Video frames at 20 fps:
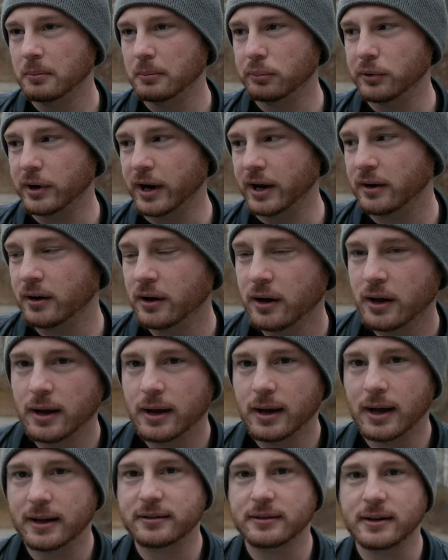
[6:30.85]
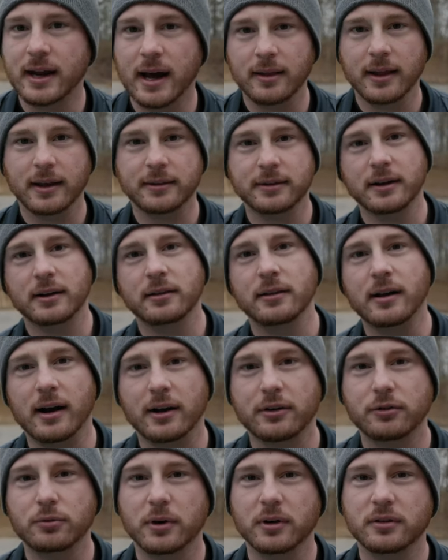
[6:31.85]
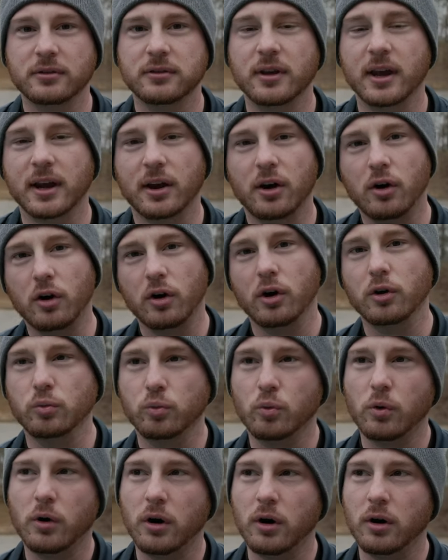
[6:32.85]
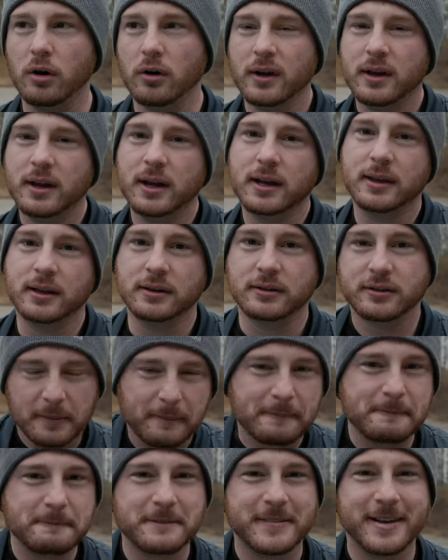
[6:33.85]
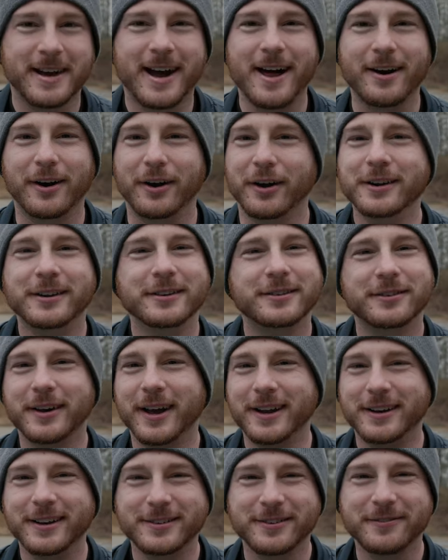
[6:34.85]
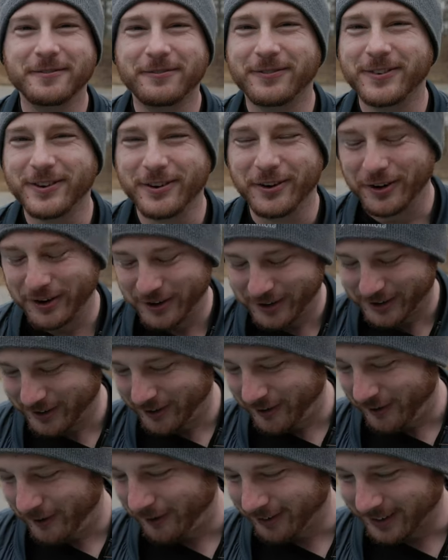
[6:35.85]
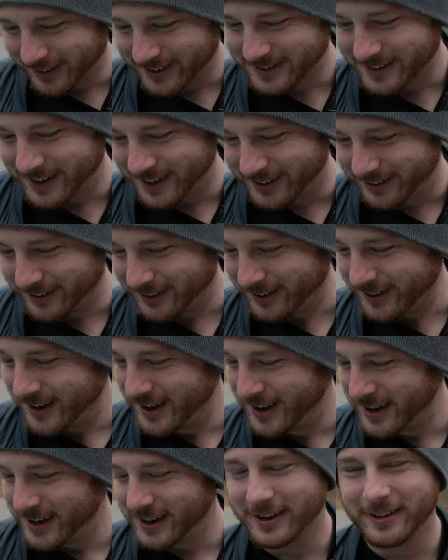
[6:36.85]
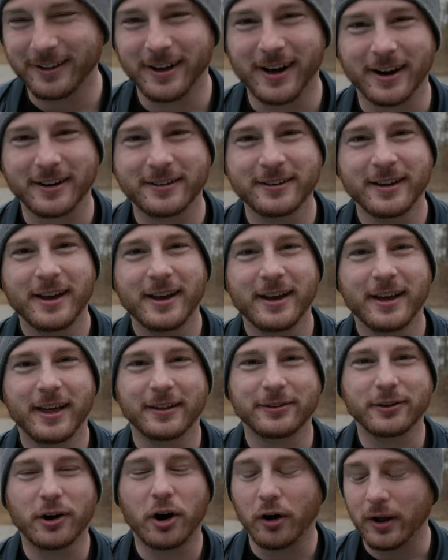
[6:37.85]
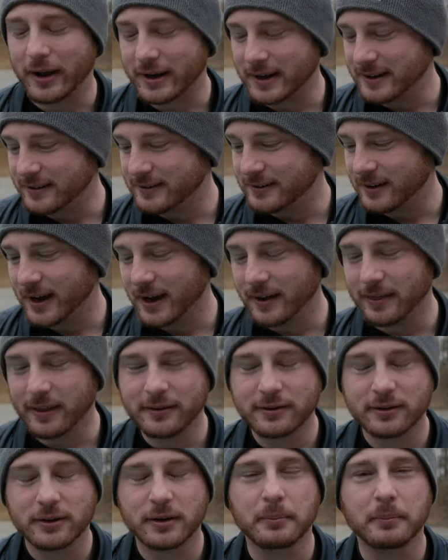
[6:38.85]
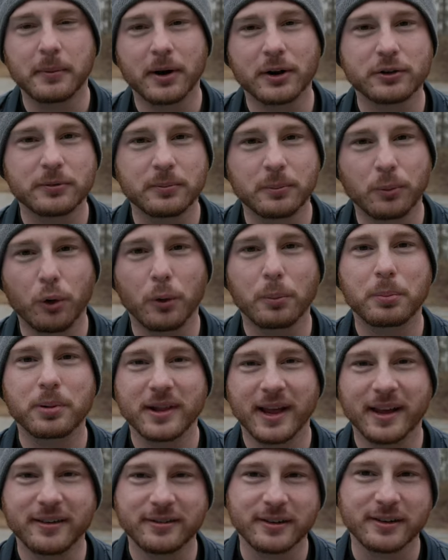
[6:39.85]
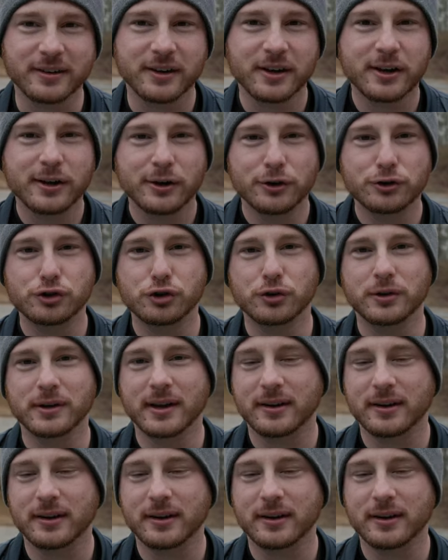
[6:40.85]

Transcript: break. It's not like the Glocks where it's like hard wall and then just, I don't know, it doesn't feel good on the standard Glocks. That's all I can say, and this is a much more pleasant shooting